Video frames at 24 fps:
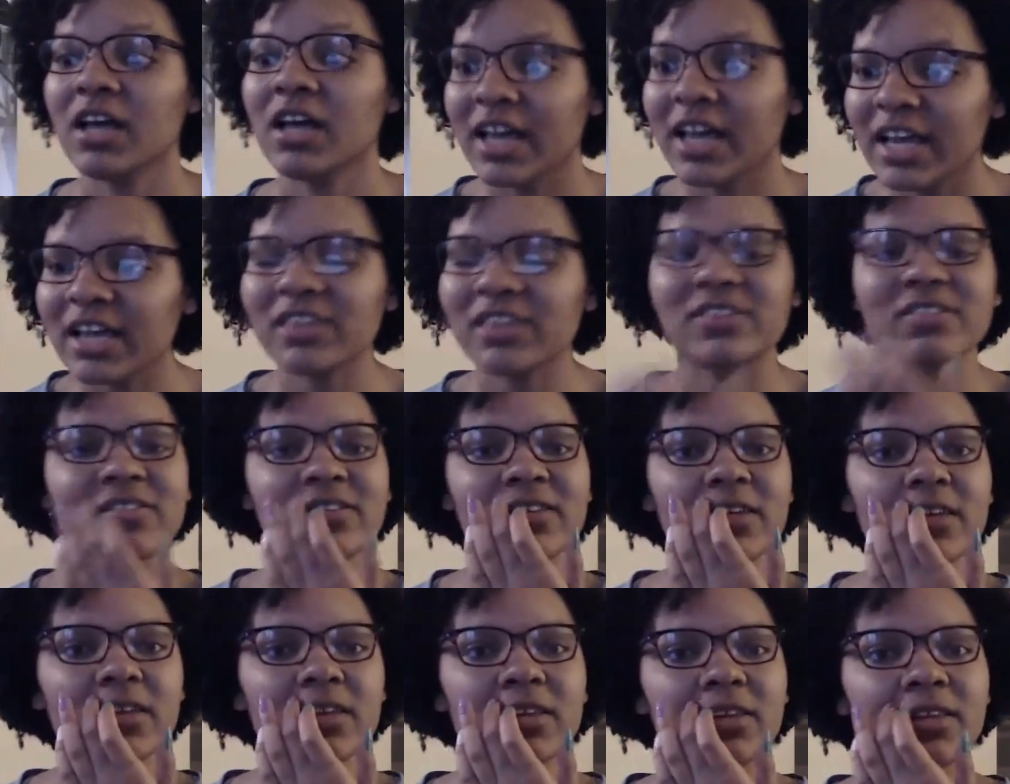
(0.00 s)
It's
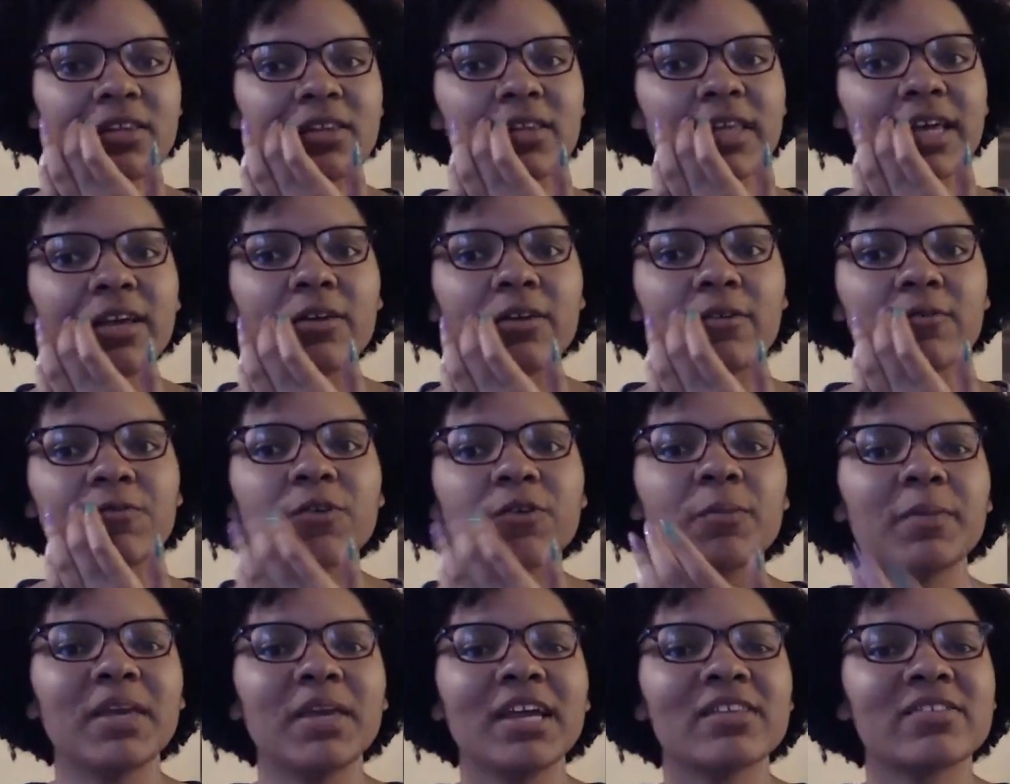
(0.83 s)
like,
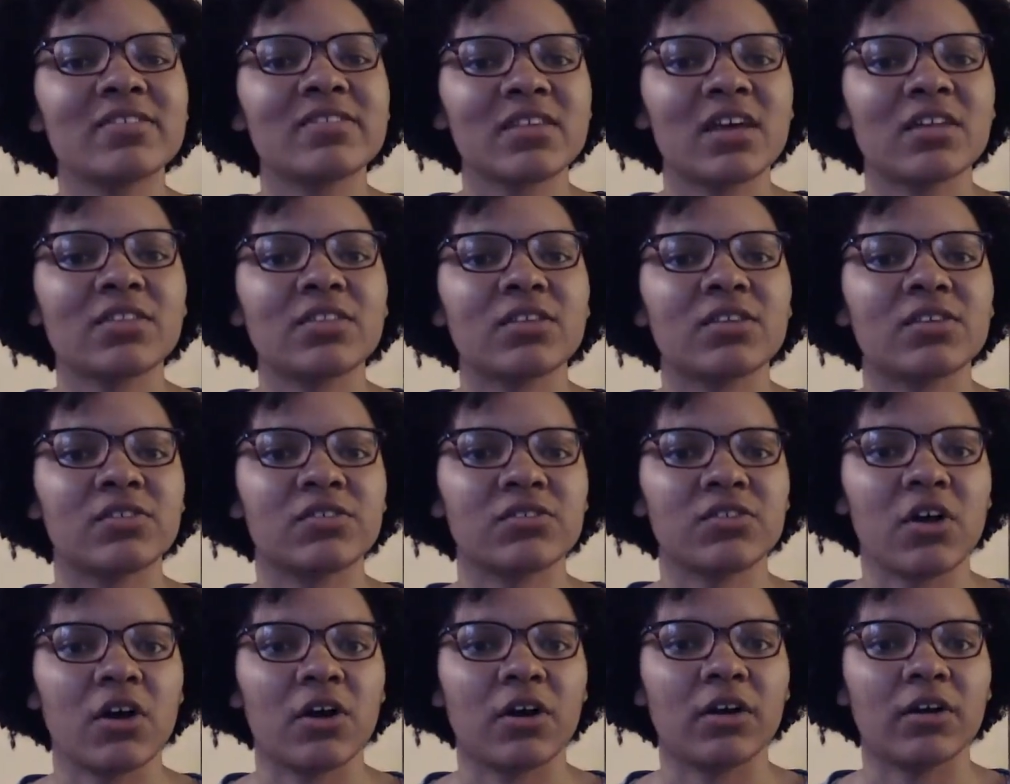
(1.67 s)
for me, it's not the
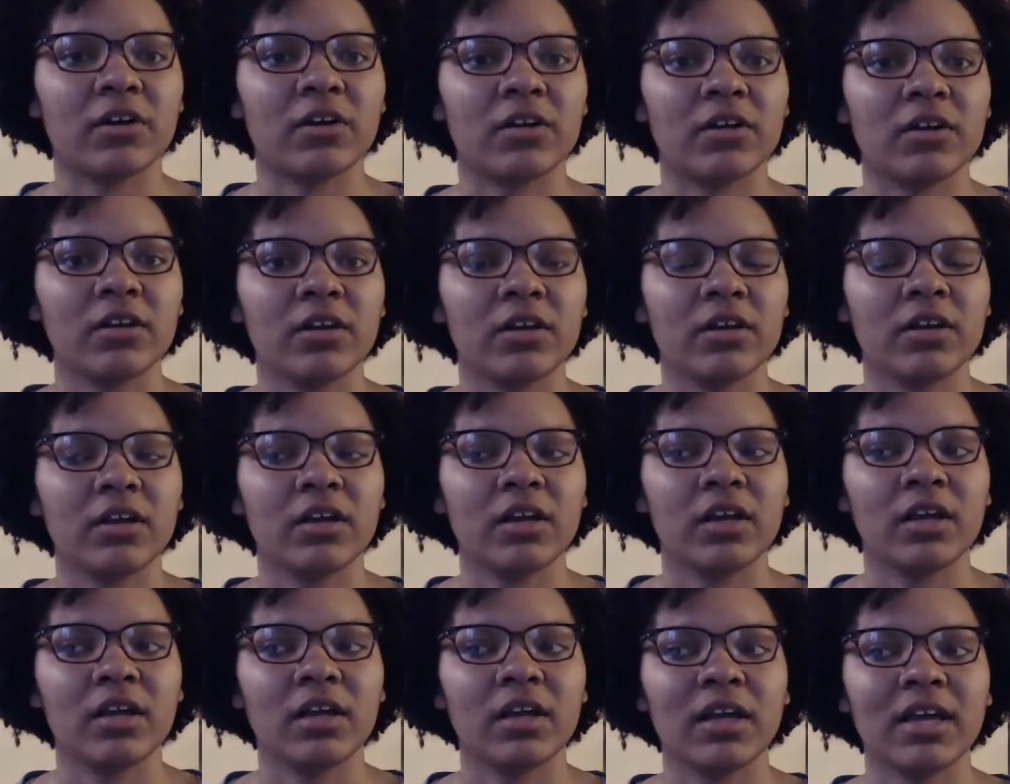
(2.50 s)
start,
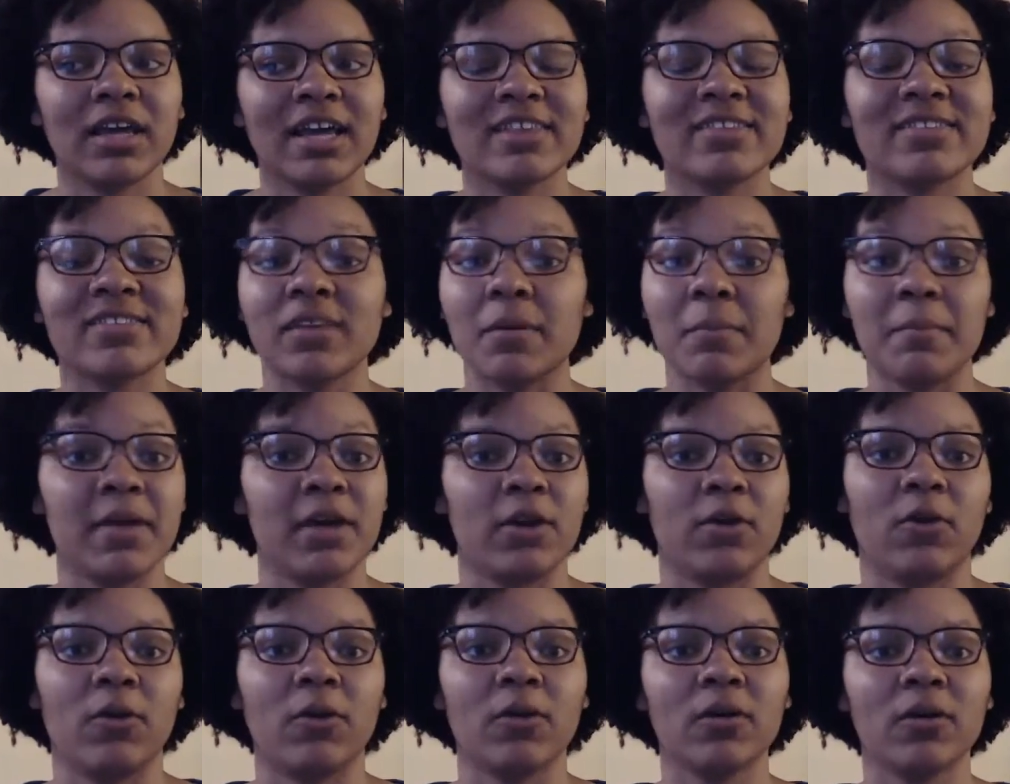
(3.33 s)
it's the
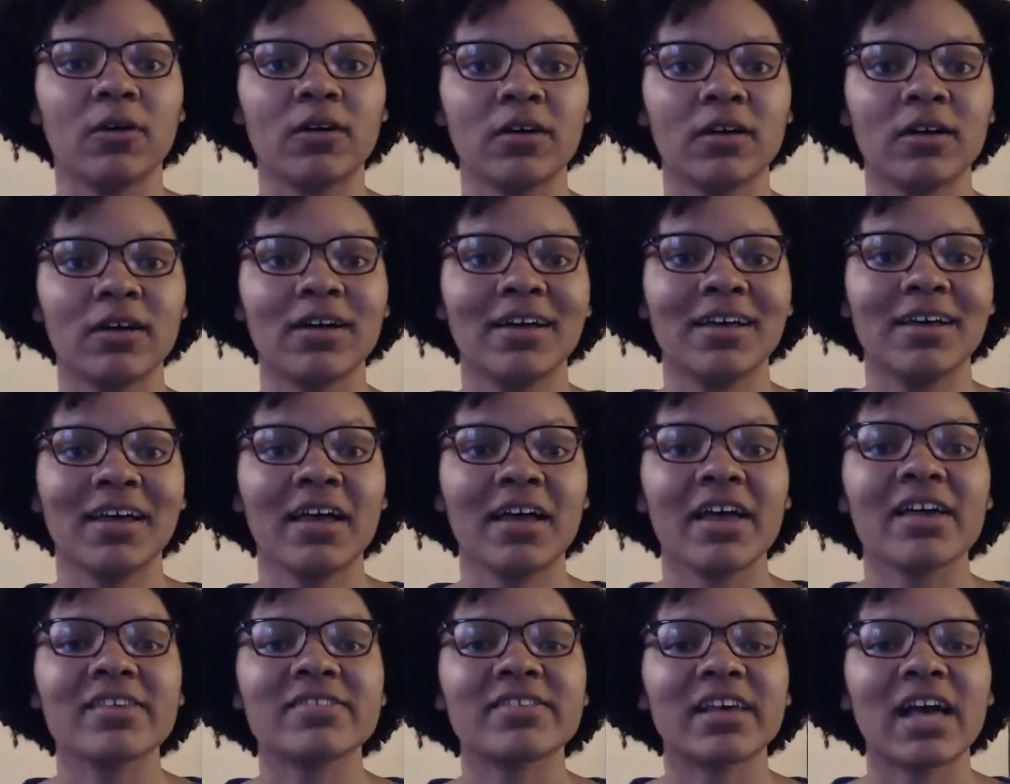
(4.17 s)
middle.
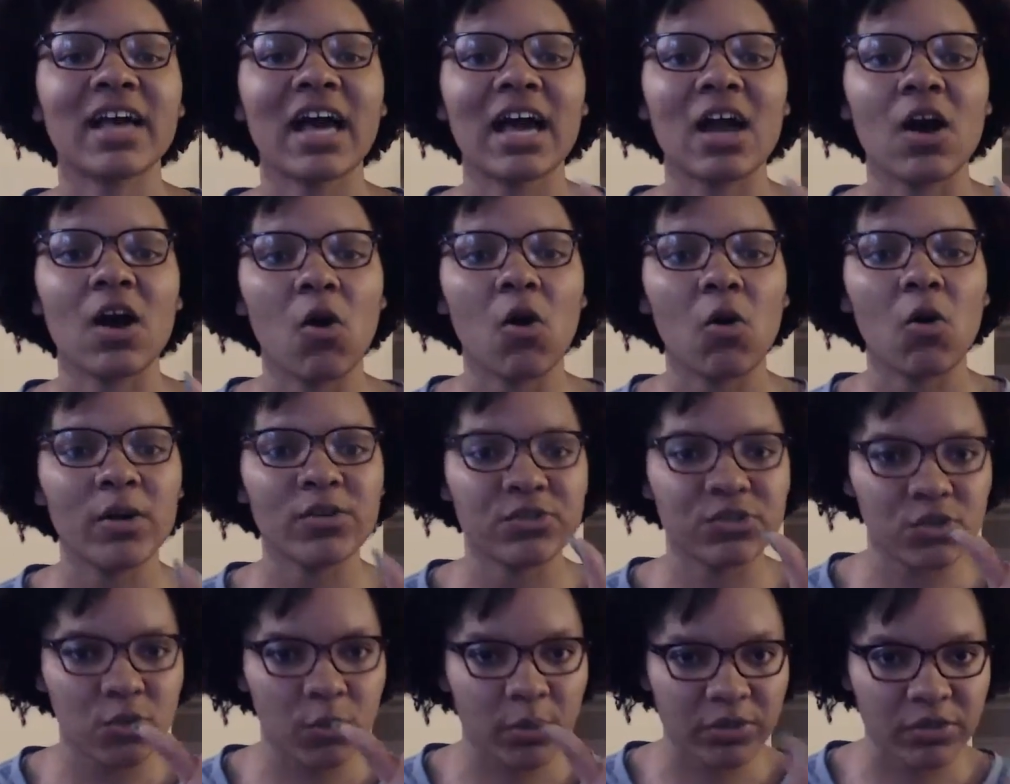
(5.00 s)
It's like I
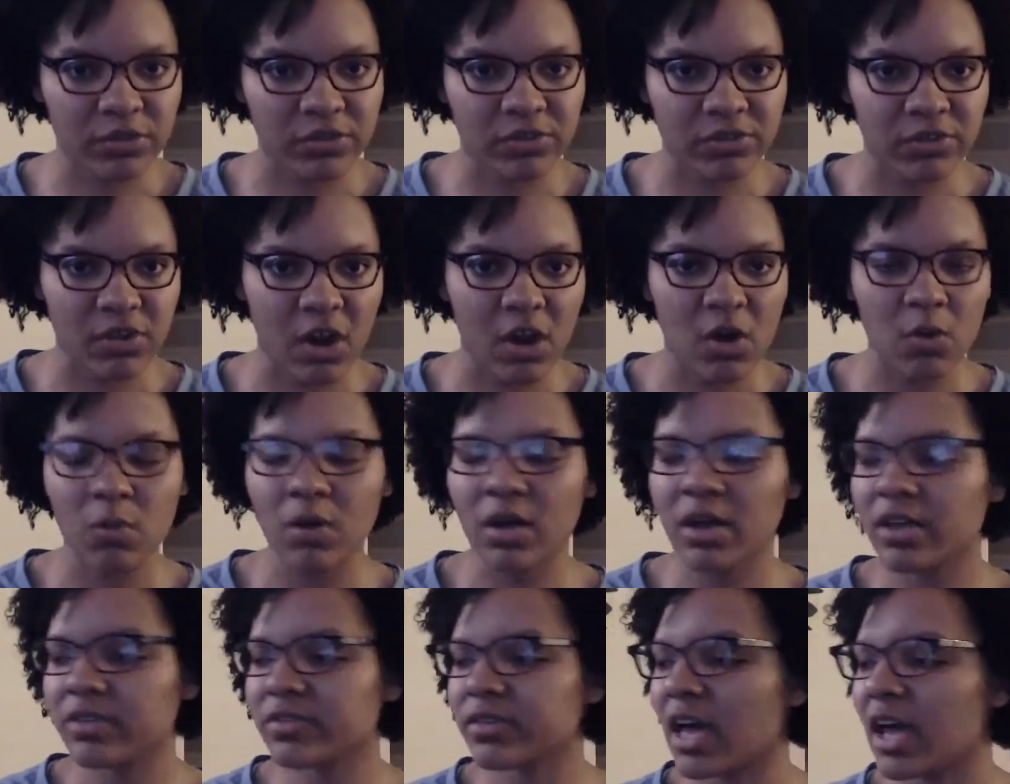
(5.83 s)
always knew what the start
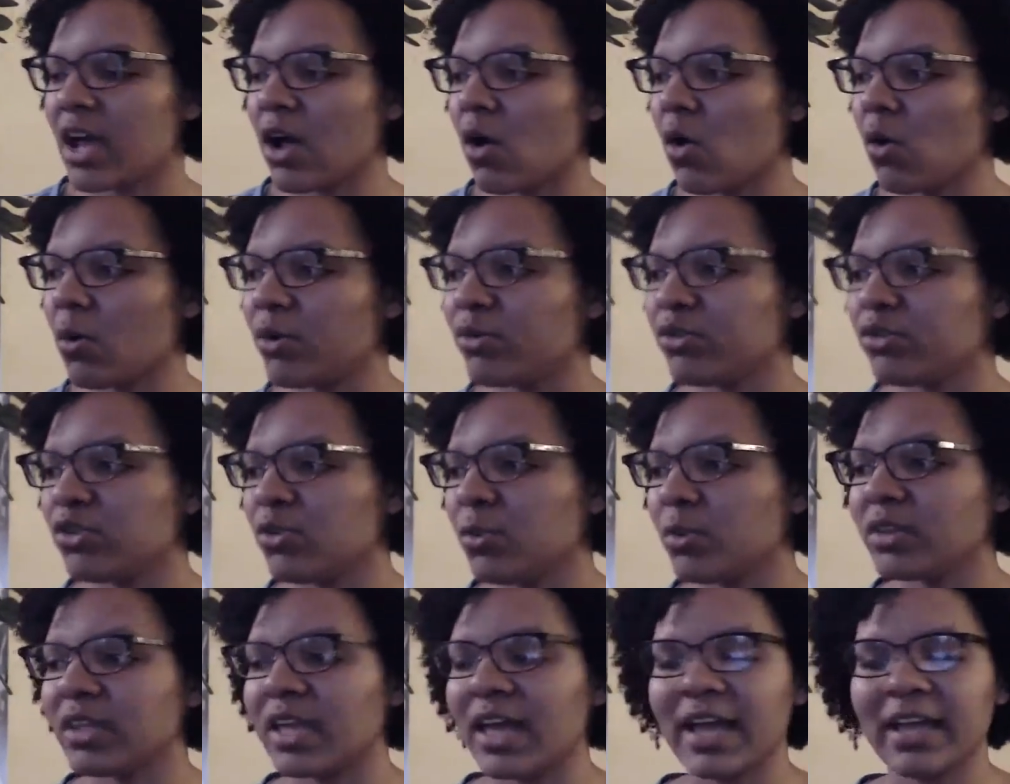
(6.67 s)
was. I always knew
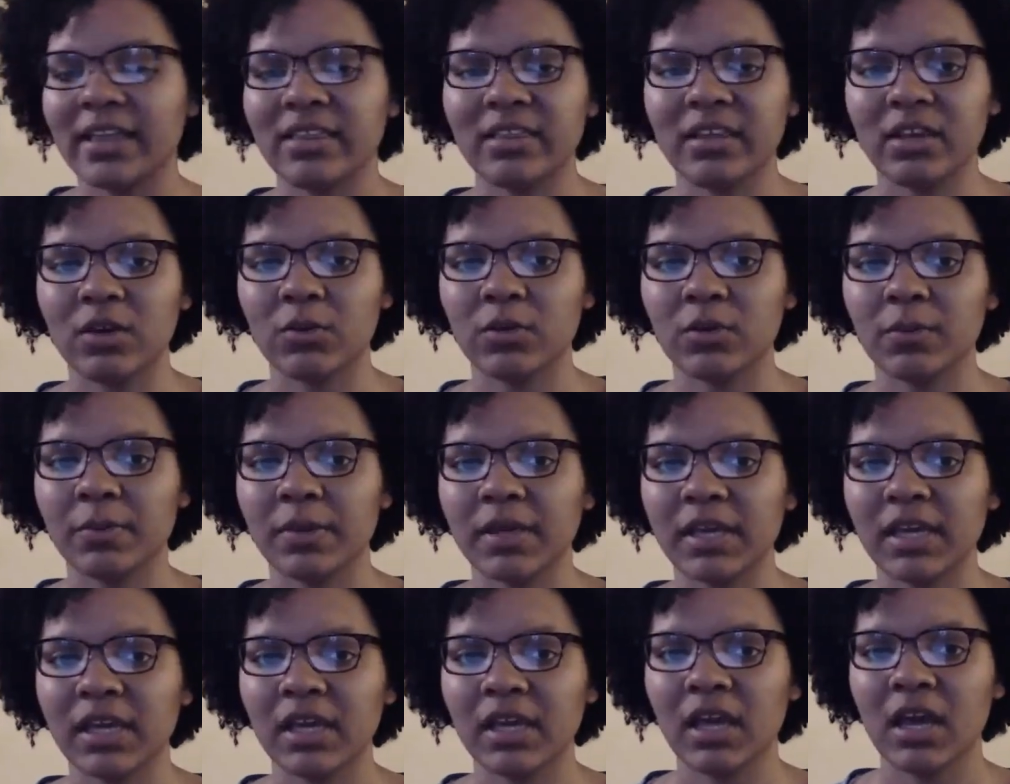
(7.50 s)
what the ending would
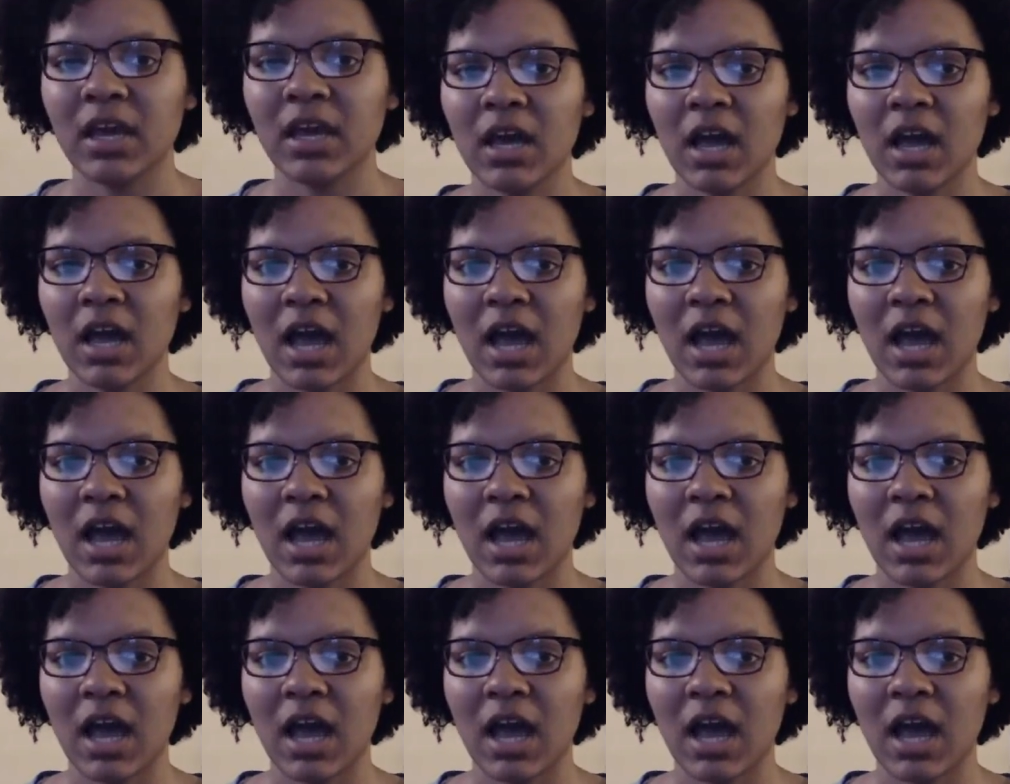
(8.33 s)
be.